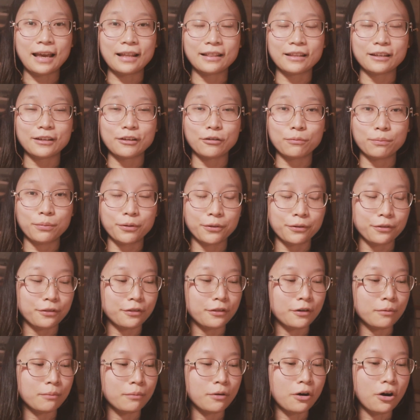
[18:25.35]
and then you
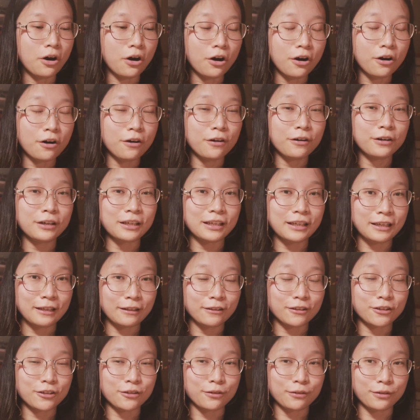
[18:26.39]
put them all
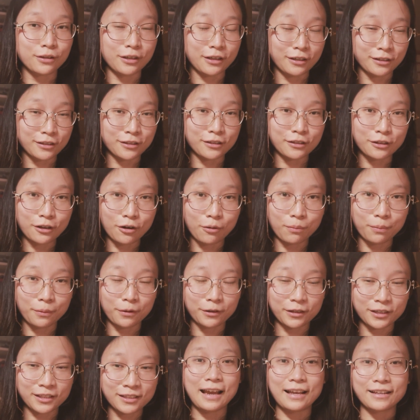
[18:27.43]
into this
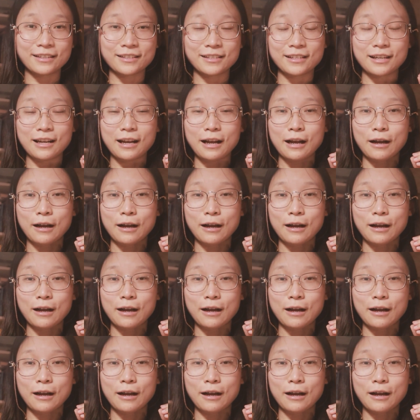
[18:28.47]
notebook as